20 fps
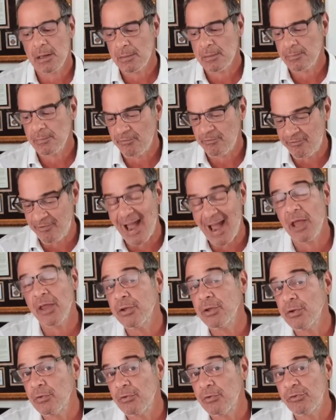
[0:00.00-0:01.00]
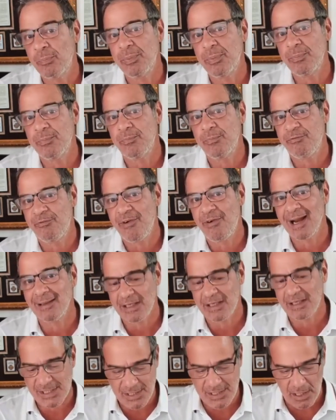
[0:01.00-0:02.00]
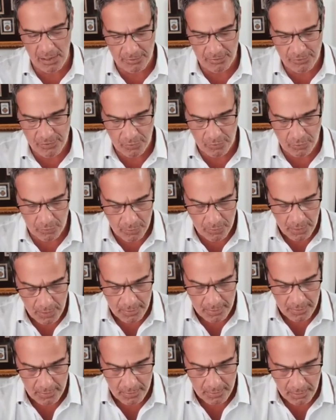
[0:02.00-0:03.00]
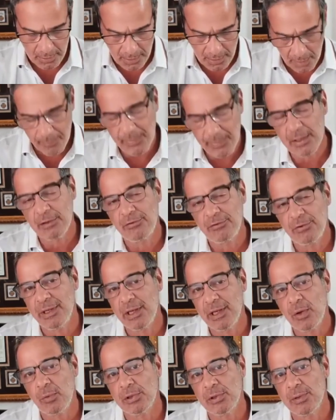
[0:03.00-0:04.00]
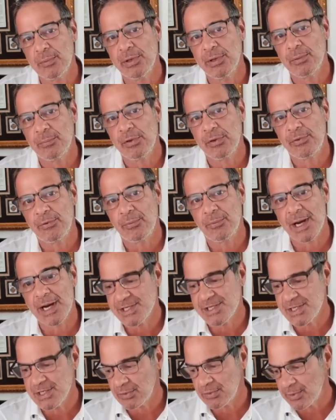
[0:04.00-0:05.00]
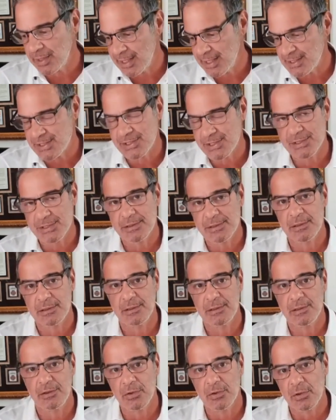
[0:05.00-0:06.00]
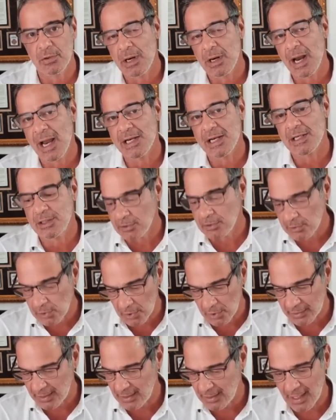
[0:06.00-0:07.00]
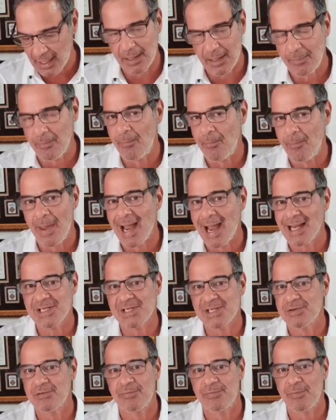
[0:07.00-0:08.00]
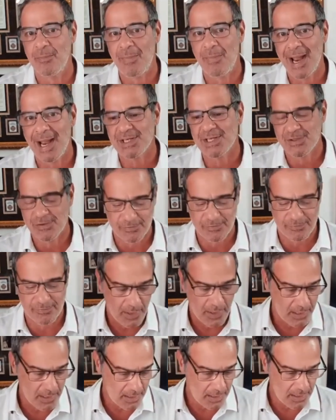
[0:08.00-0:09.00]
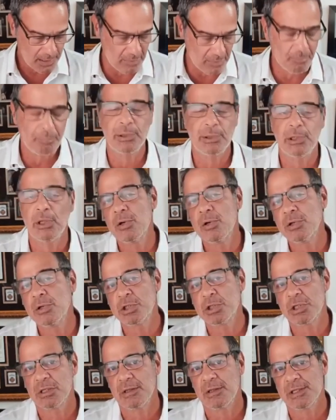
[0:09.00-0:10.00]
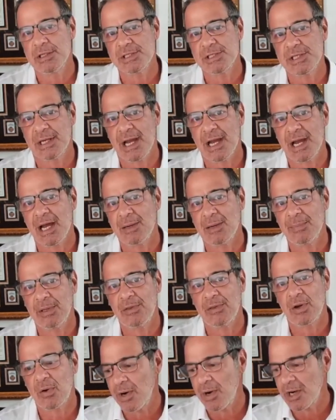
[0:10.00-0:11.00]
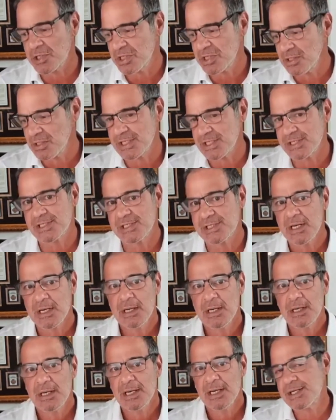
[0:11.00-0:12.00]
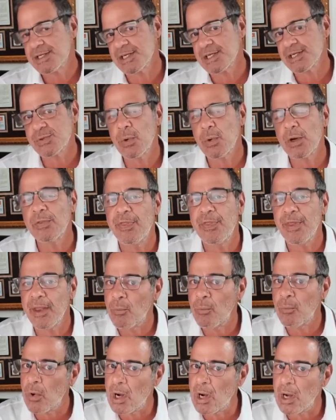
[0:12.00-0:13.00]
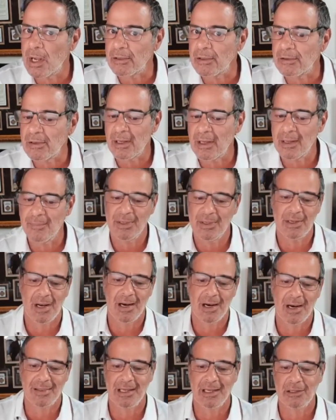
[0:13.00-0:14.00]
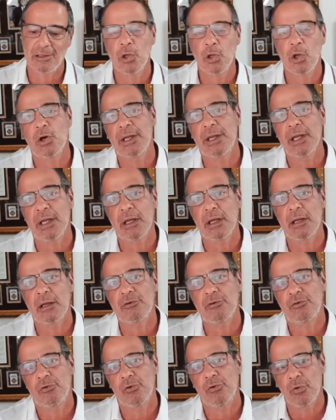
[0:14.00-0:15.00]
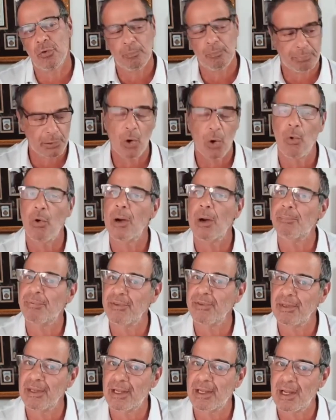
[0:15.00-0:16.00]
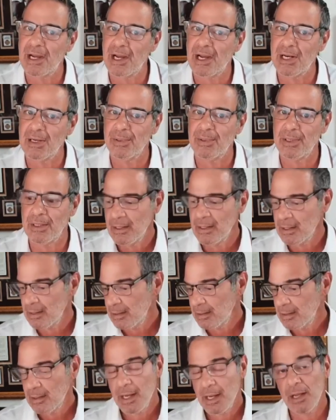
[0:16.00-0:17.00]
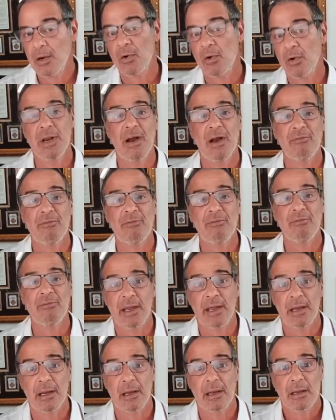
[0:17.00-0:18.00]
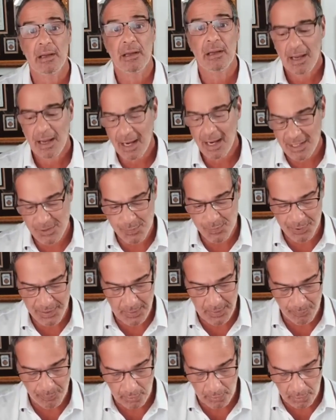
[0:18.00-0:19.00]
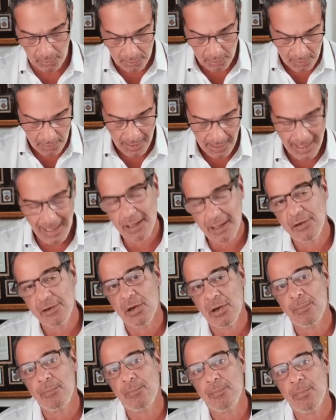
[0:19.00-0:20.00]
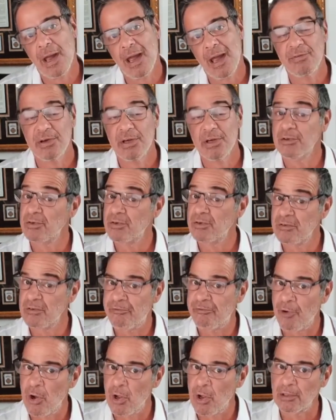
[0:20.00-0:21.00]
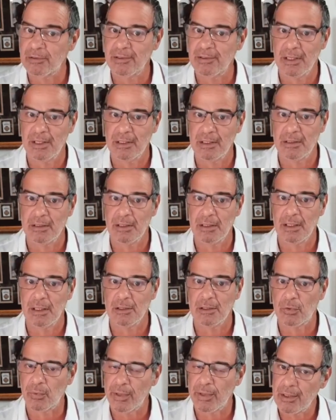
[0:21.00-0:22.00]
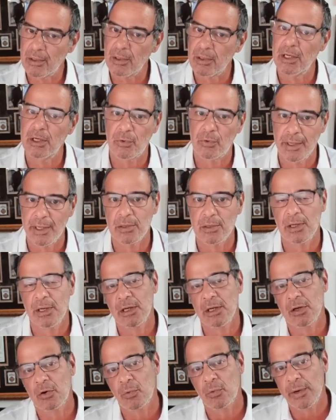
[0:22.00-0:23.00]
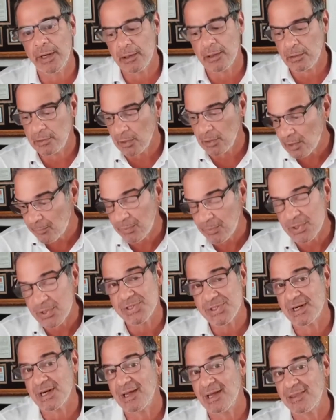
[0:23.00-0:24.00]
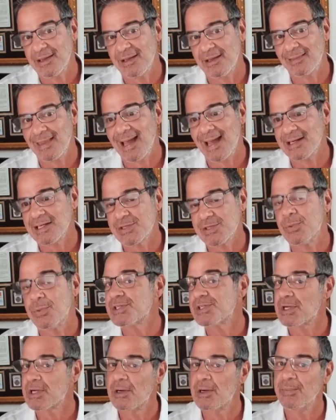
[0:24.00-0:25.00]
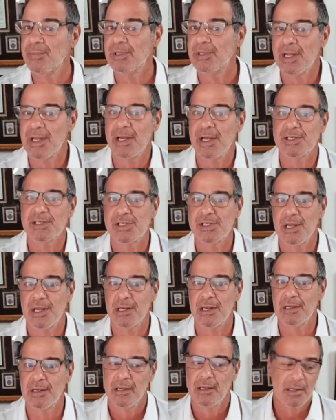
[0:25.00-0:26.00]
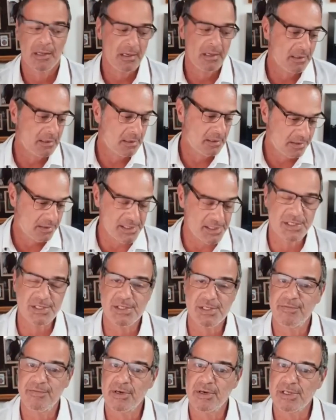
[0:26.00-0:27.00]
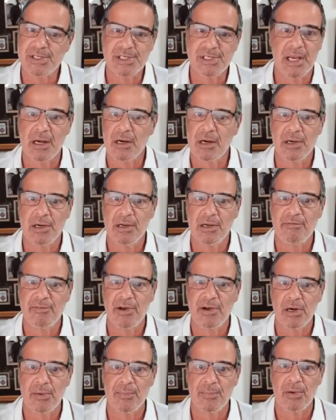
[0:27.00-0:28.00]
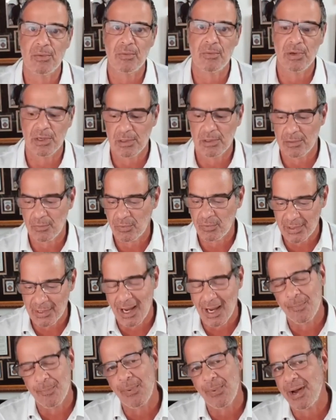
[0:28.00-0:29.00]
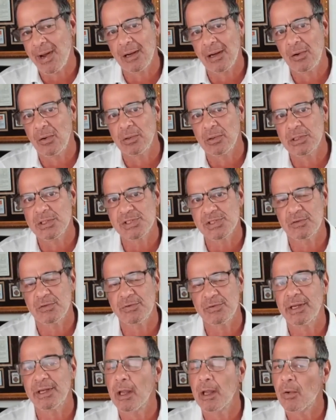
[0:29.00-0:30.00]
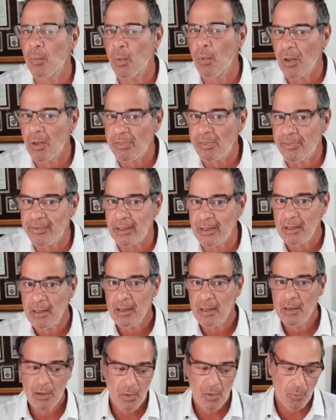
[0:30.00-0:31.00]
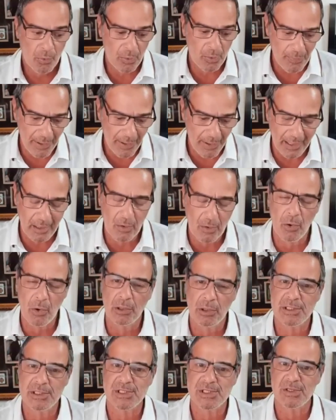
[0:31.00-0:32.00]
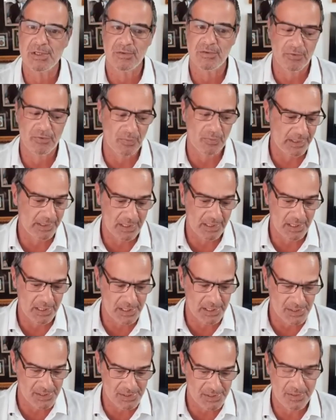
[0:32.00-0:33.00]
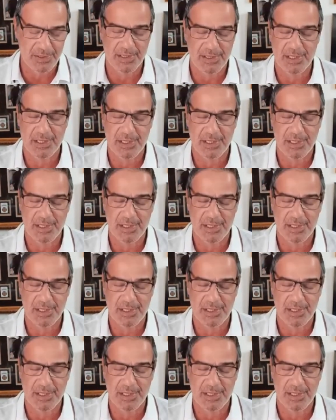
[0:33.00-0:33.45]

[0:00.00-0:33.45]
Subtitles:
values finally start to come into equilibrium with the rising rates, you're looking at a massive implosion in this economy. And the question is this what they want? I mean, are they looking to blow up the economy and own everything as people end up having to default in greater and greater numbers? And I think that is what's coming next. And this is a very scary environment where we're not buying gold and silver to get wealthy. We're buying gold and silver because the